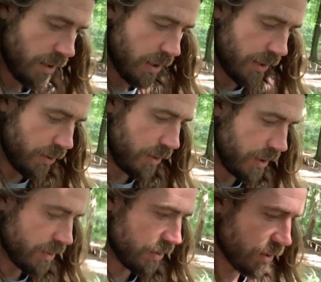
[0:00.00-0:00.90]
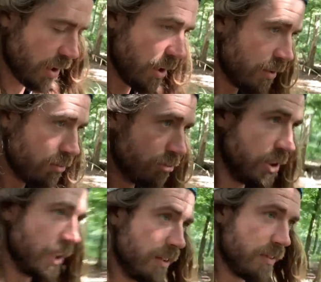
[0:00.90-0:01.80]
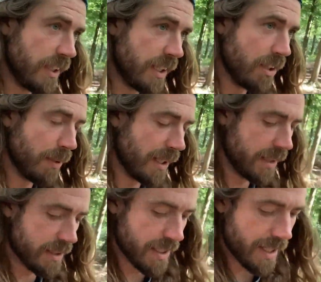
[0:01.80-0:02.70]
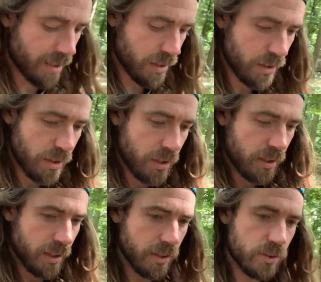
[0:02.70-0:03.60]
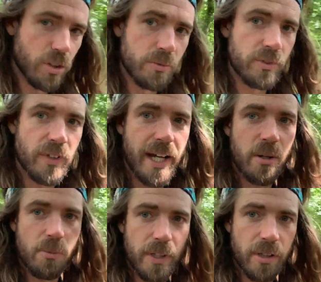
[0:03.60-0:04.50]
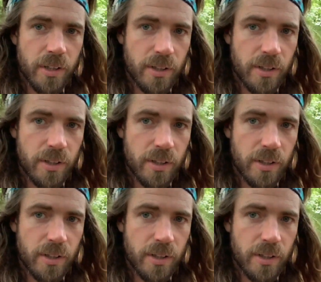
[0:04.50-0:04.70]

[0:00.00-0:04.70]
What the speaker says: I do need to start really thinking about this now in terms of how and when I